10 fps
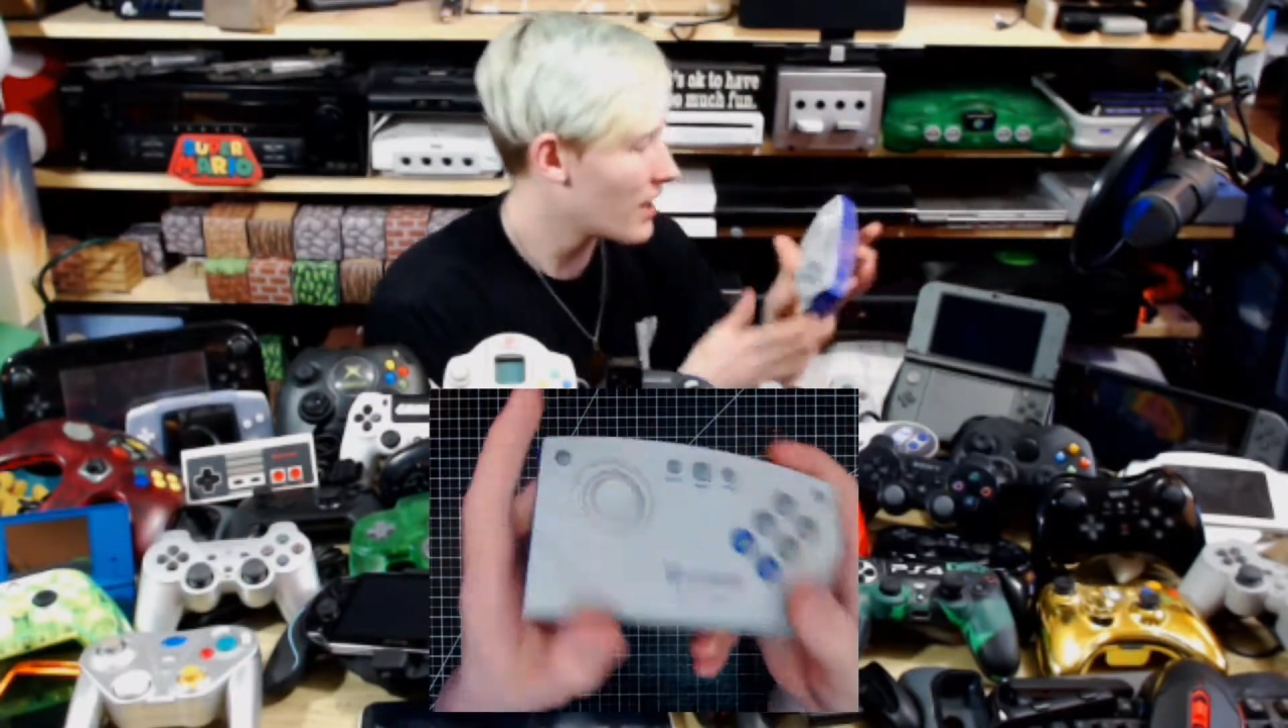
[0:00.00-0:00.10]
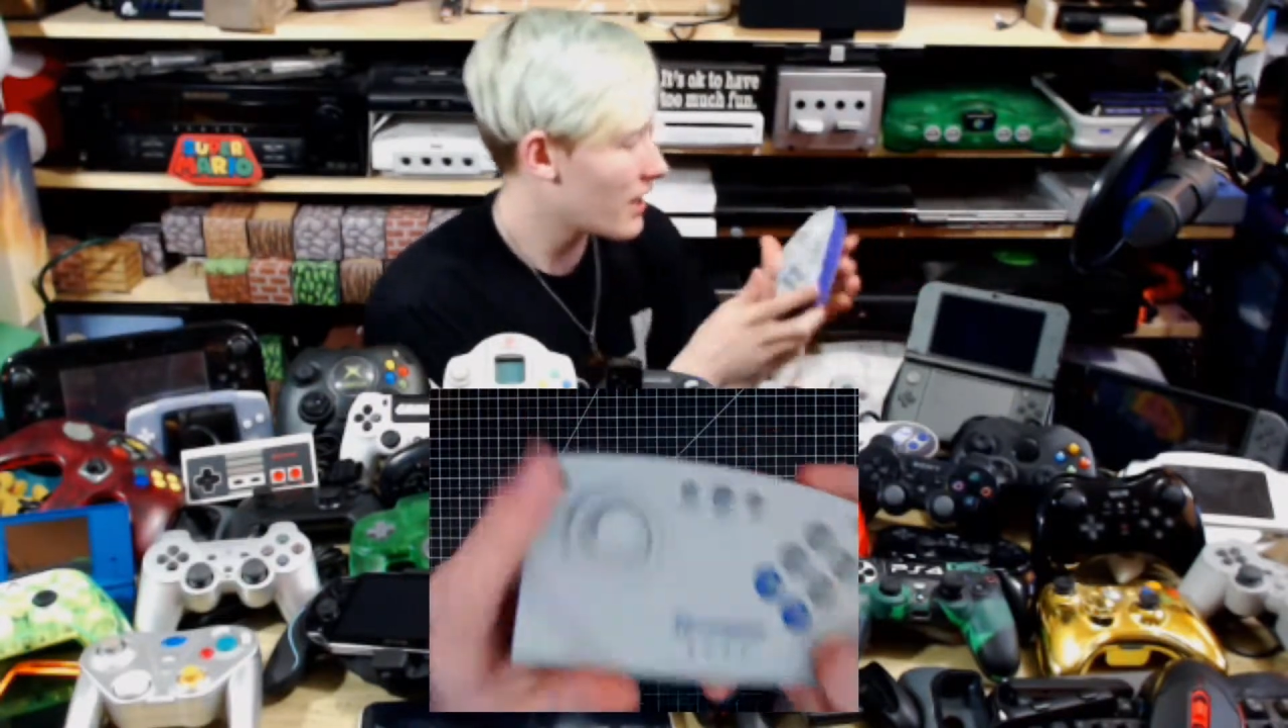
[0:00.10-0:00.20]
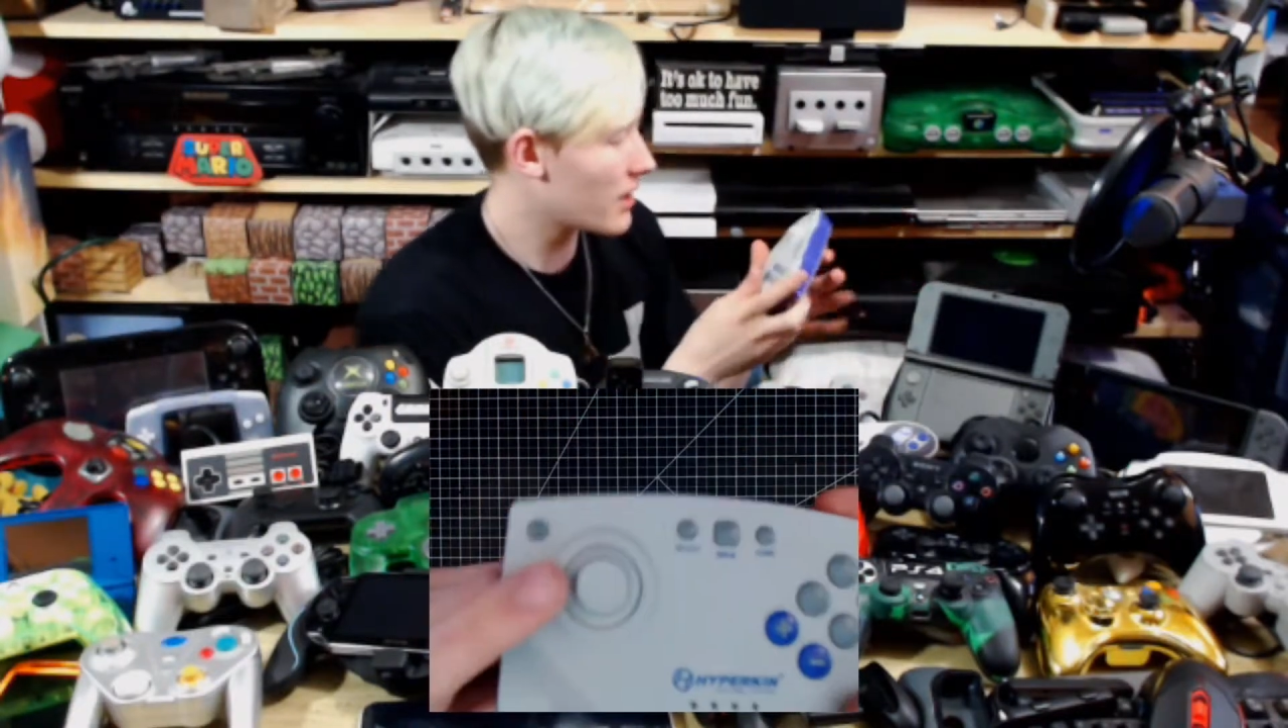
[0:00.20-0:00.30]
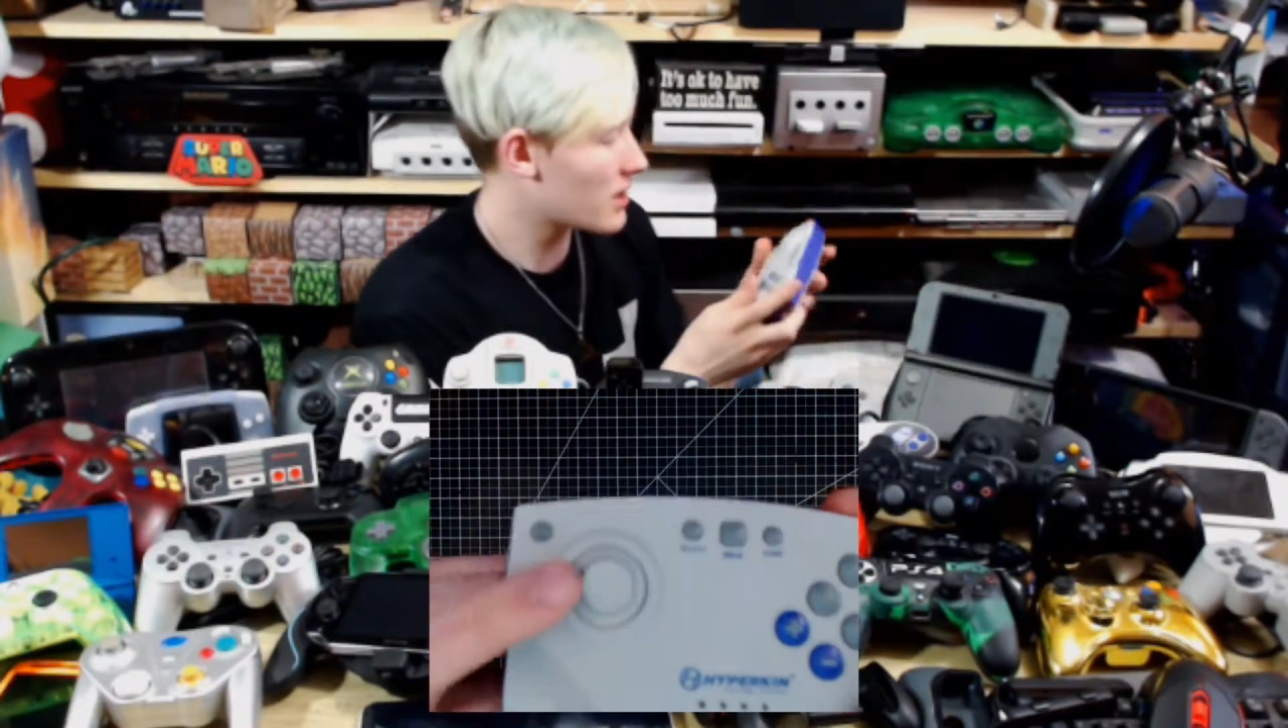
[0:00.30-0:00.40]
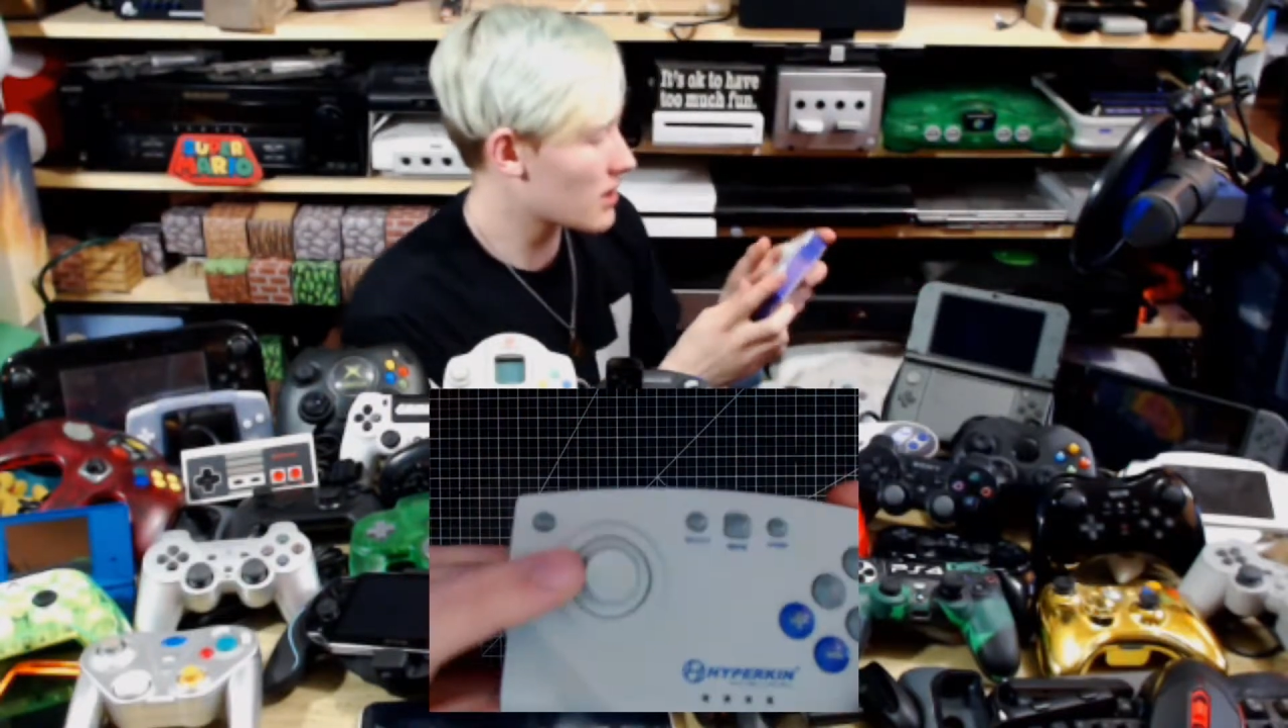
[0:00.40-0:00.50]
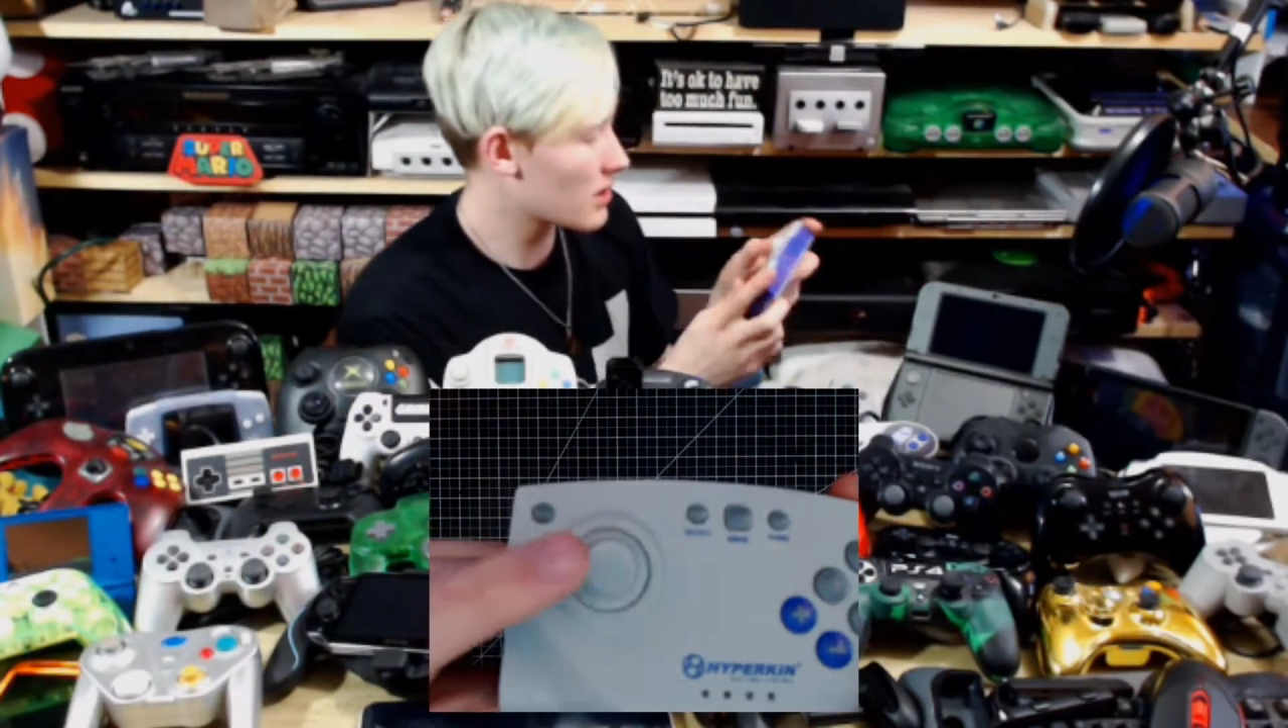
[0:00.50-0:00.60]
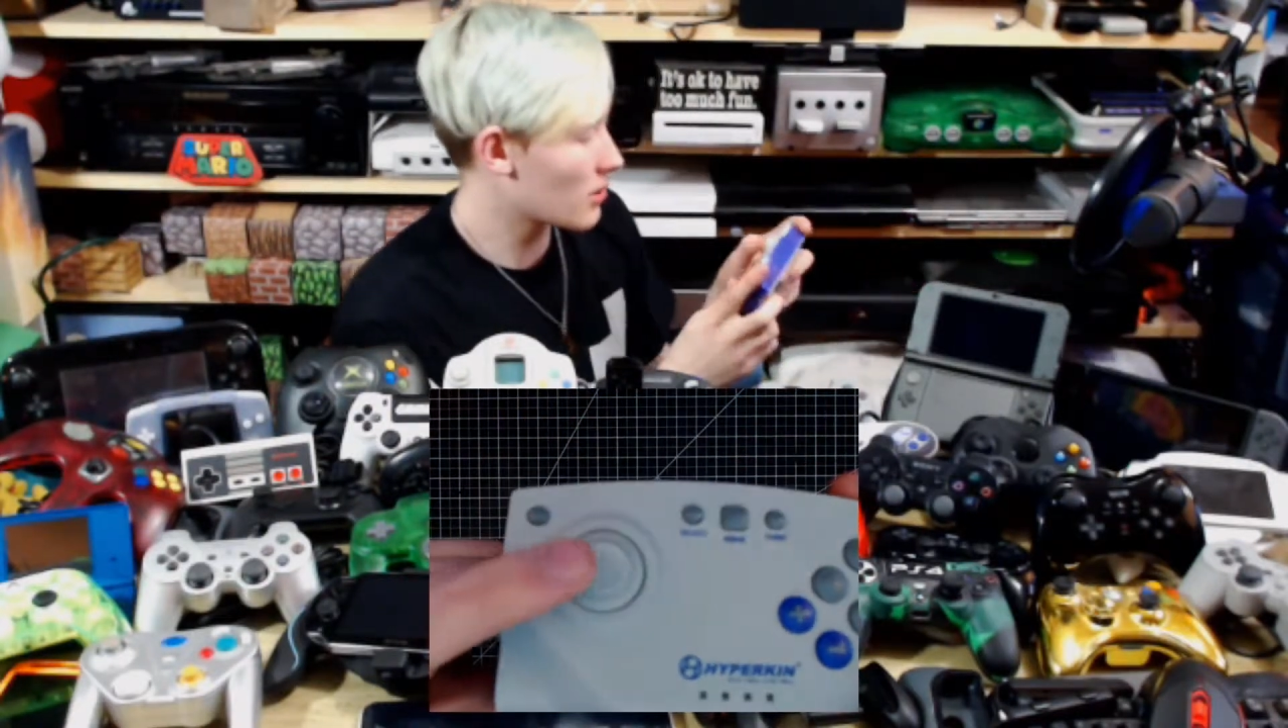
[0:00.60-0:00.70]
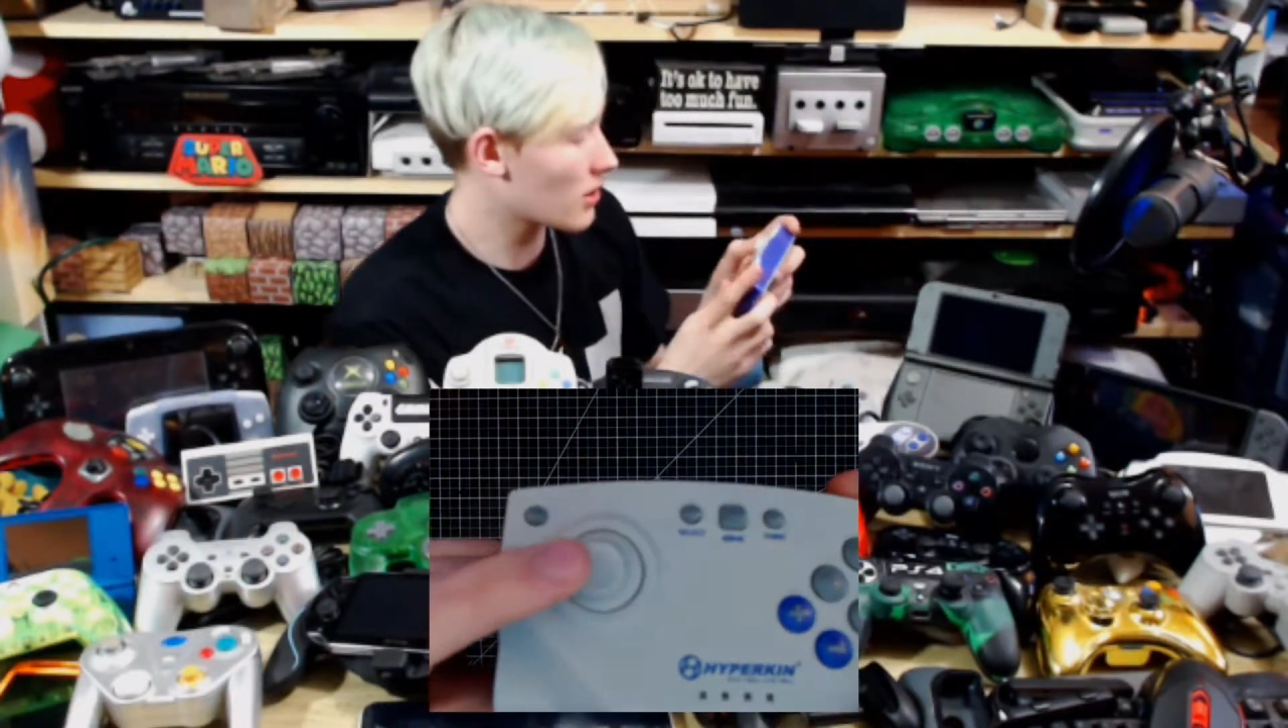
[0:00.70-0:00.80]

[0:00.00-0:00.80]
It's so